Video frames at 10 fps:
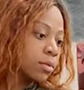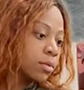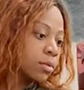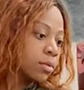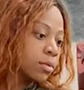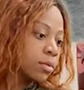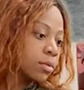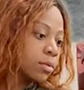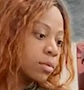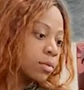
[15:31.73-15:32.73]

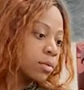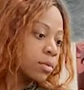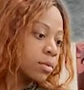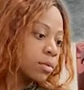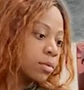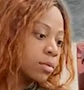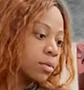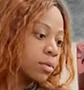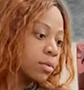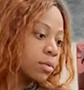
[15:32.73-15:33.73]

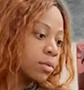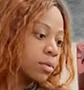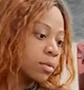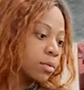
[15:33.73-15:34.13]
[no speech]